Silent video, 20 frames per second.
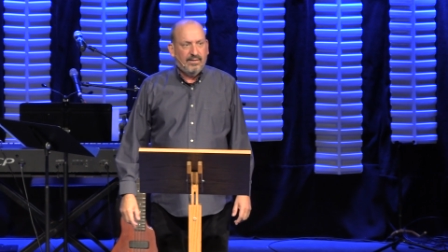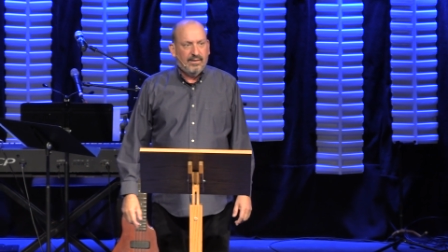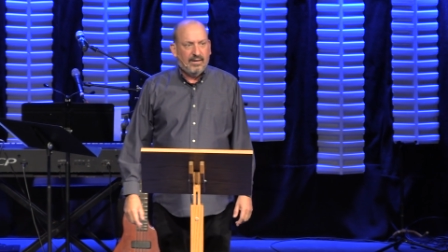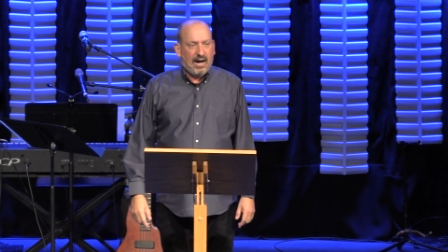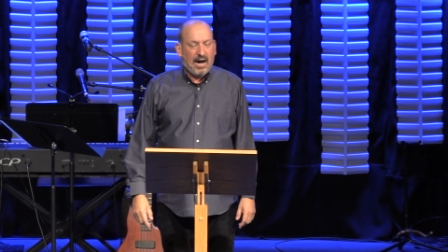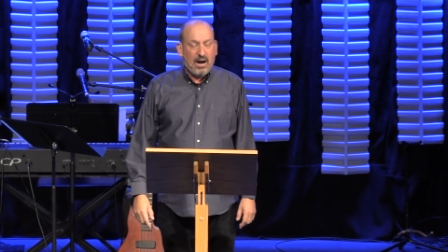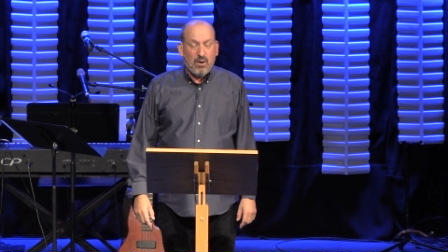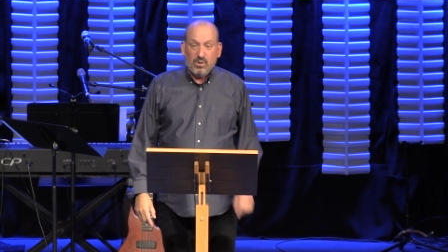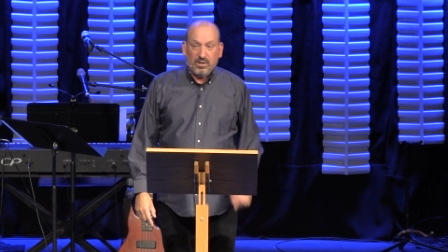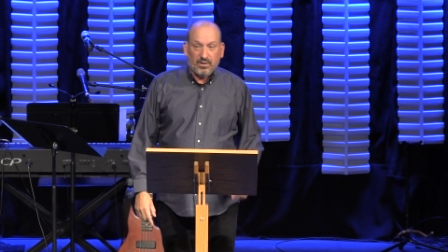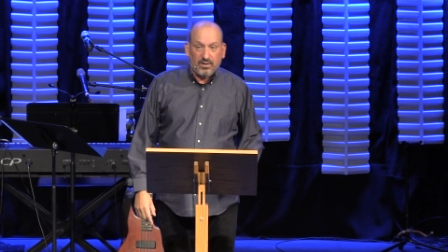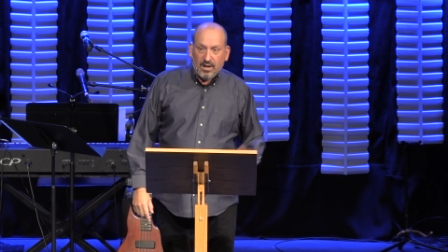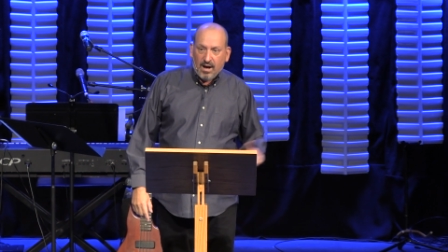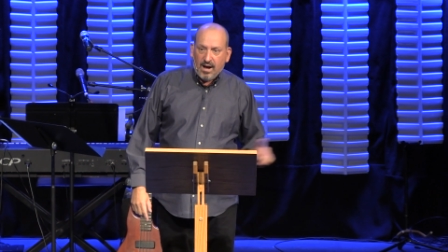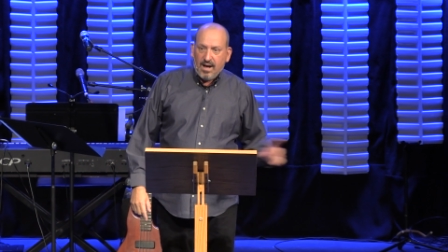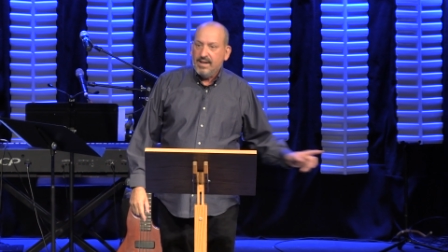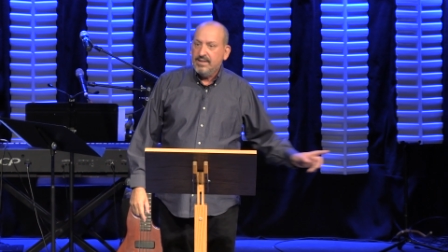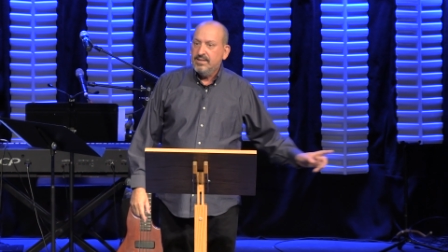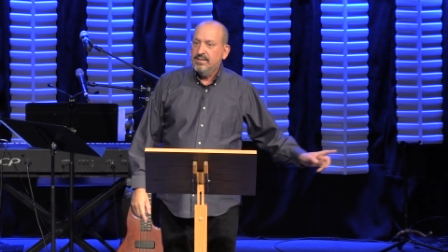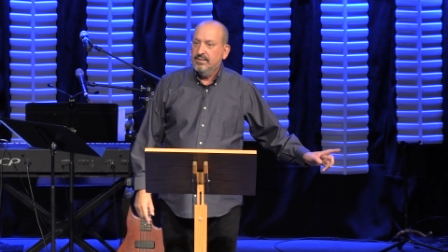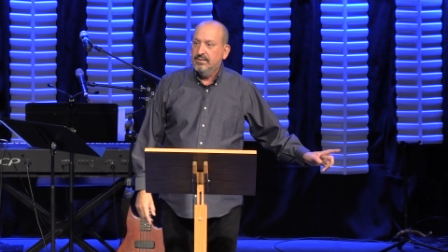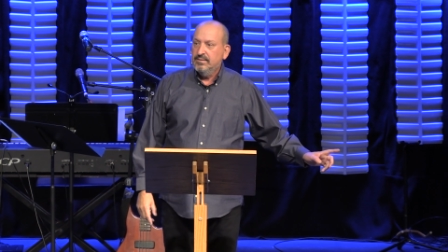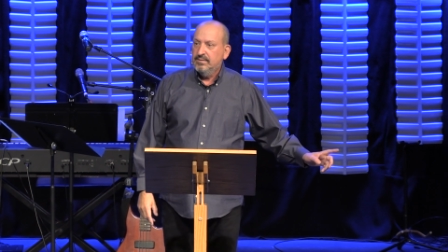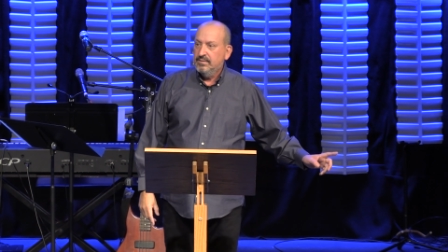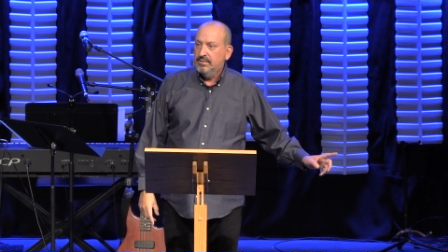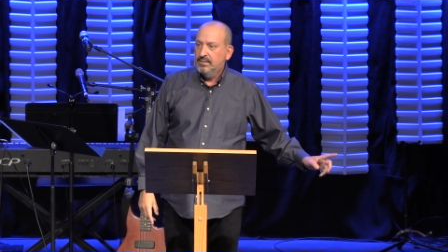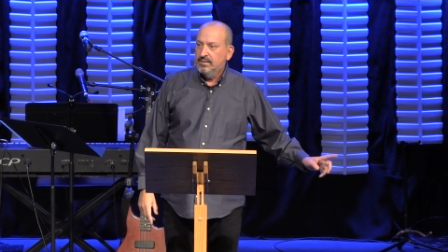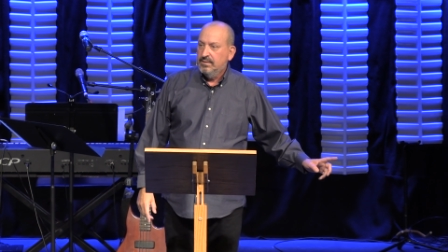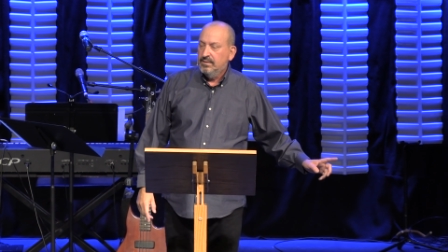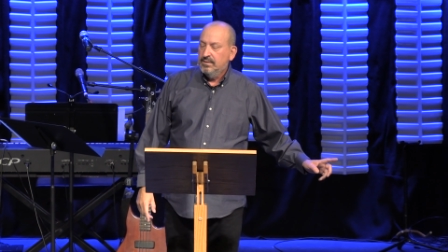I will not.
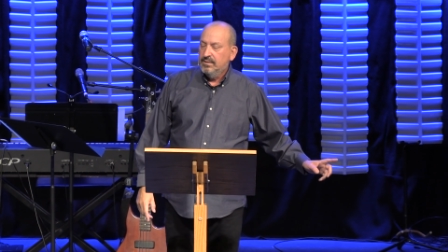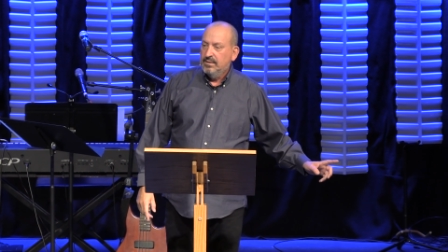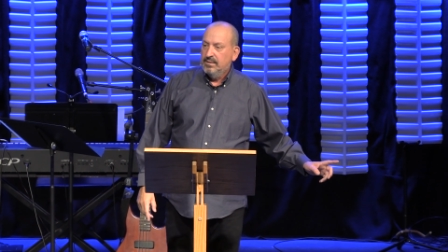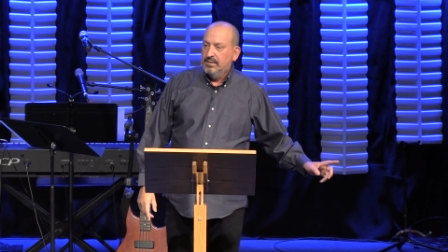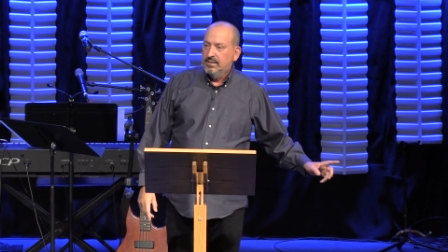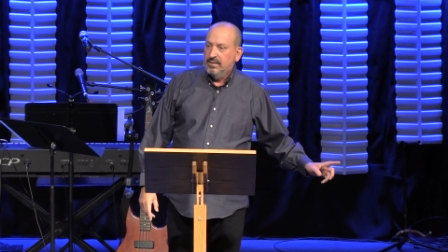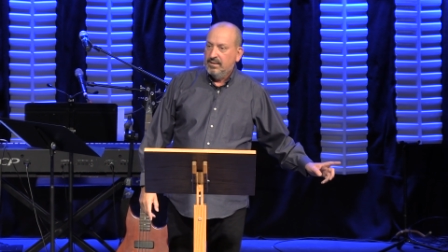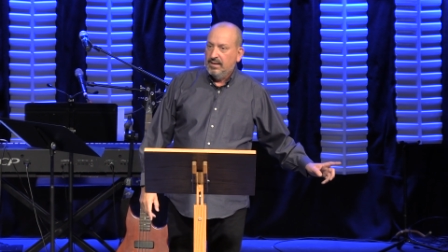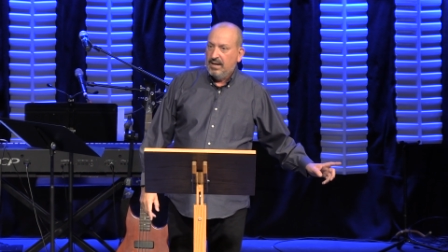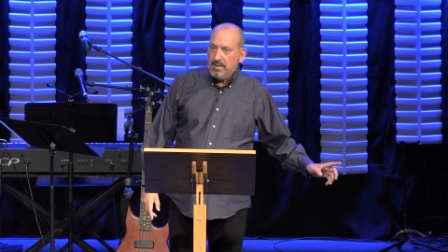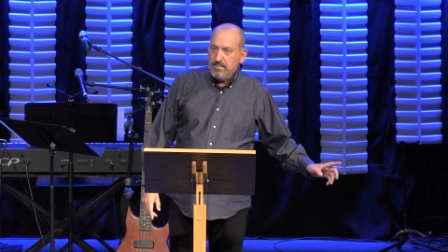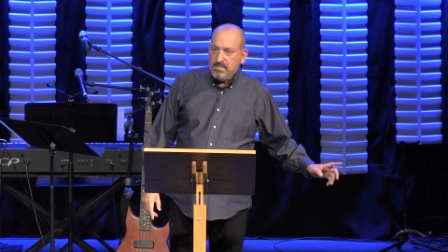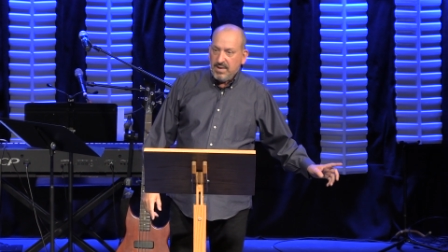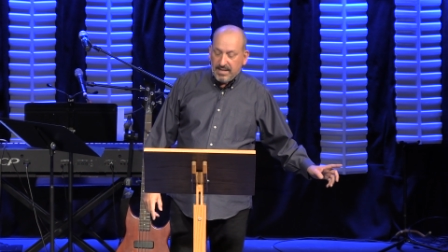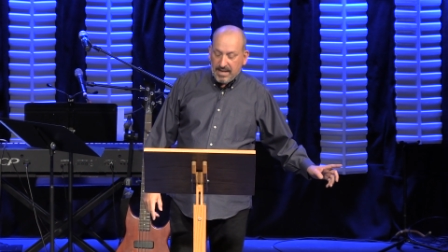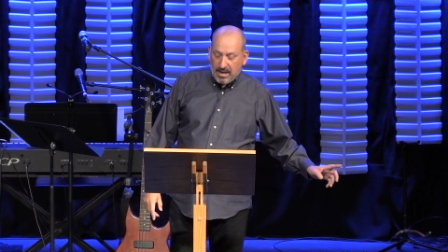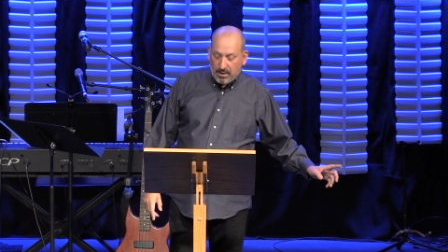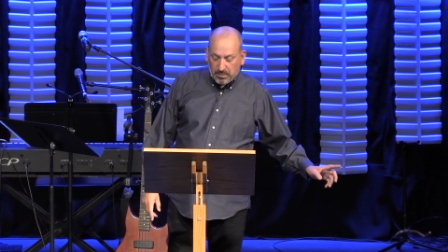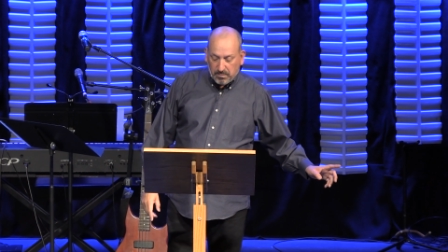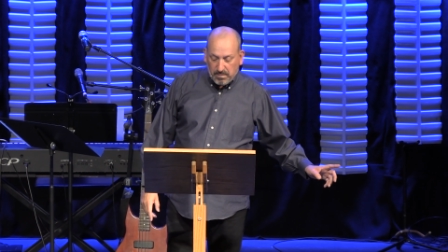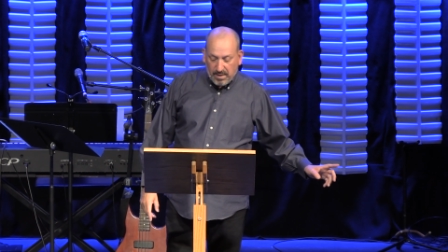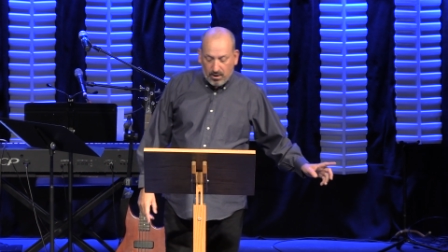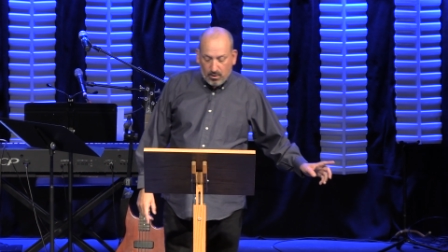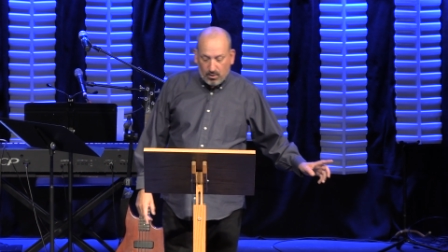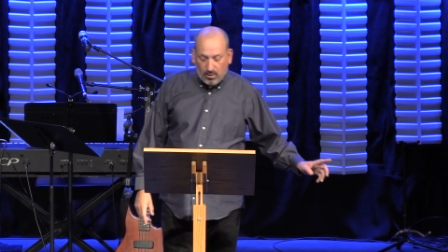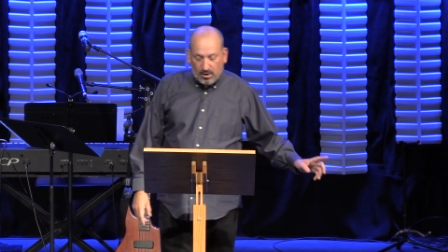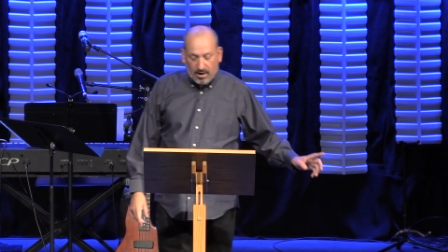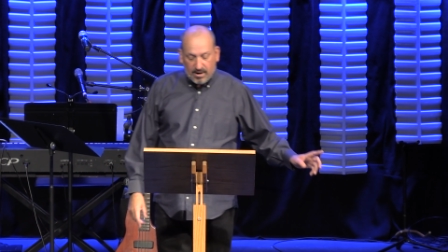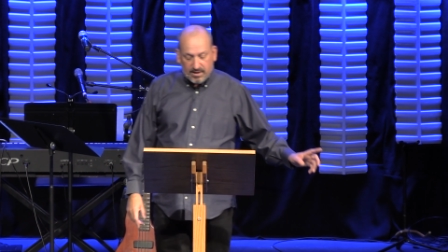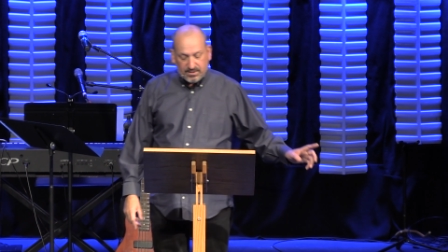I mean that with my
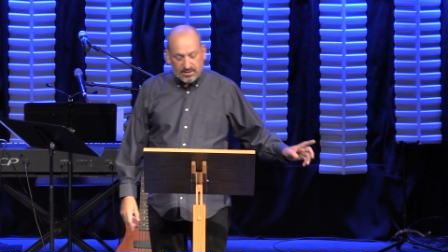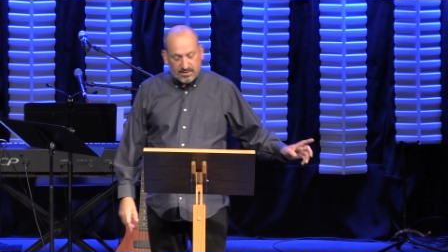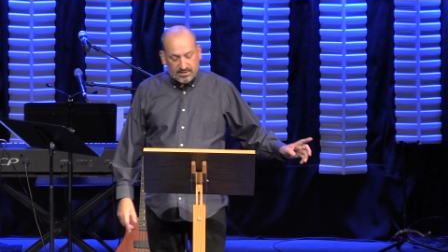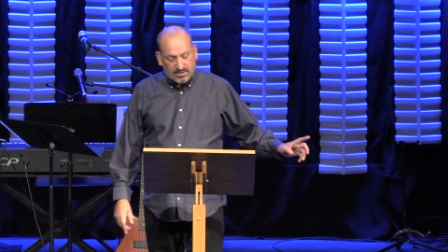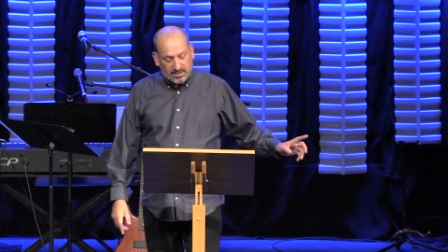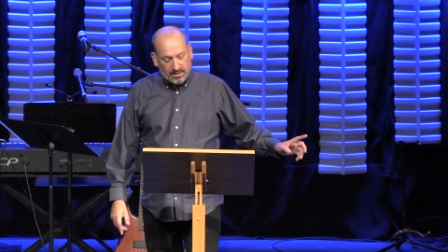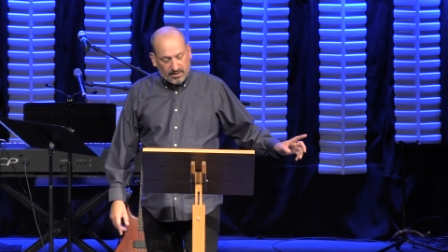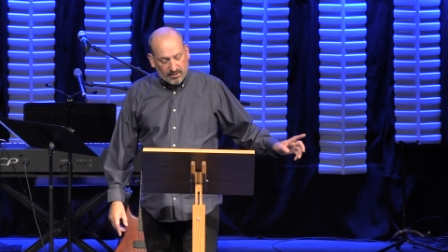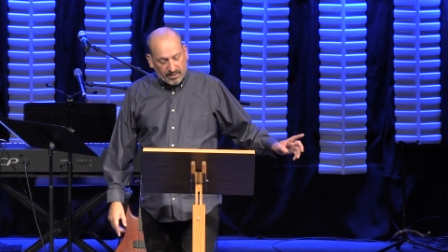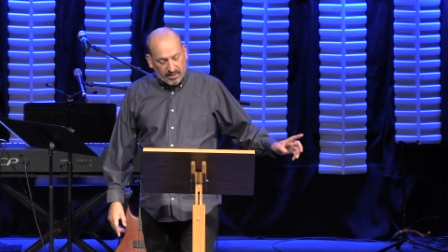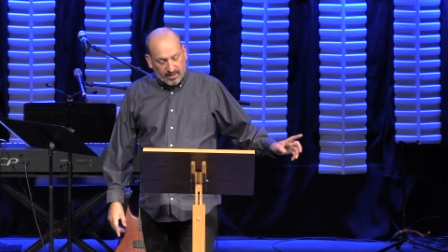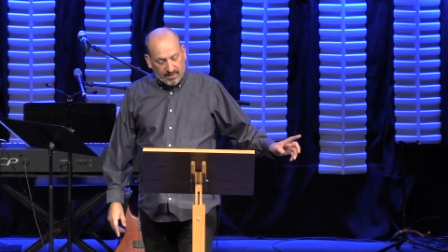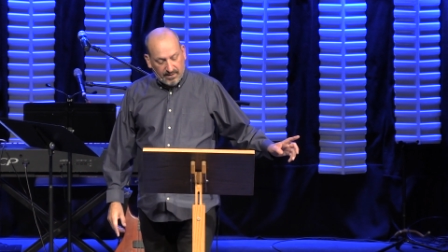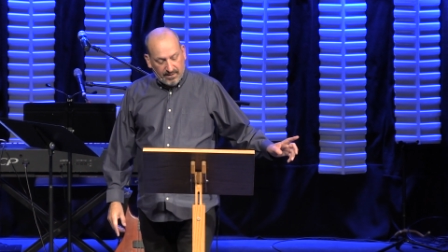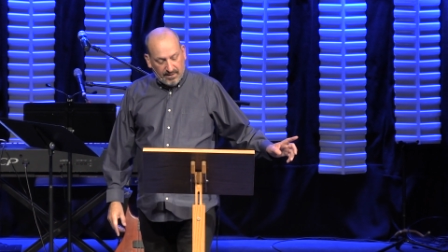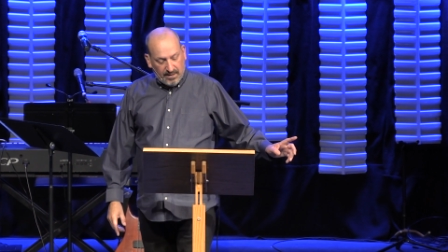whole heart sincerely.